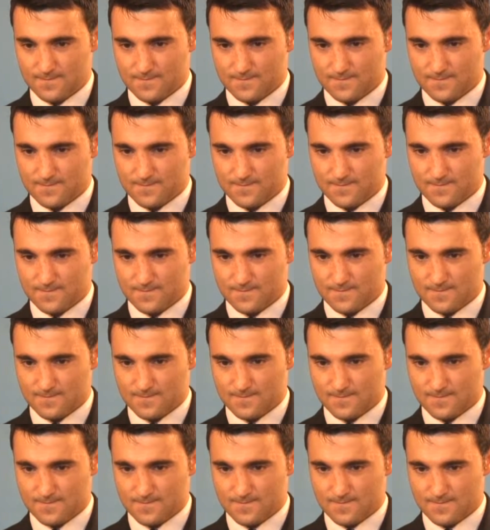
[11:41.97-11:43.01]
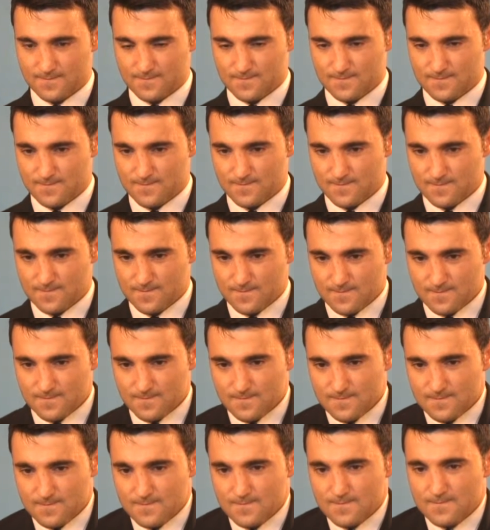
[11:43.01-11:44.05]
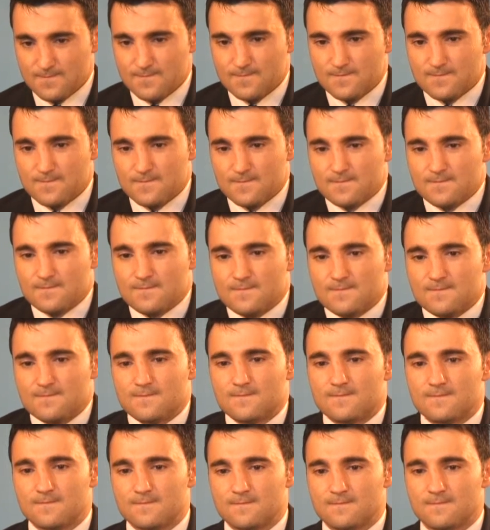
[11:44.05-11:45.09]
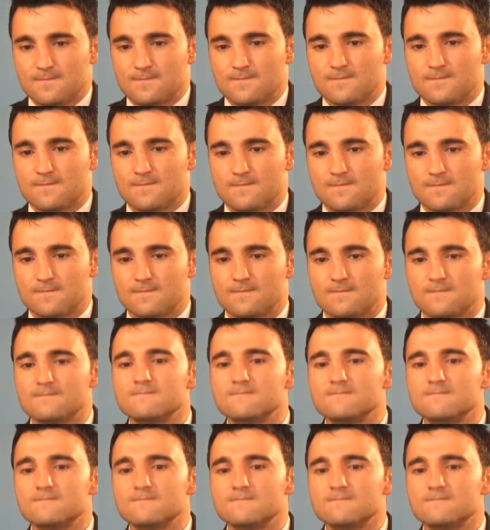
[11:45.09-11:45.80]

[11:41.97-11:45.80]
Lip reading: Nothing is said.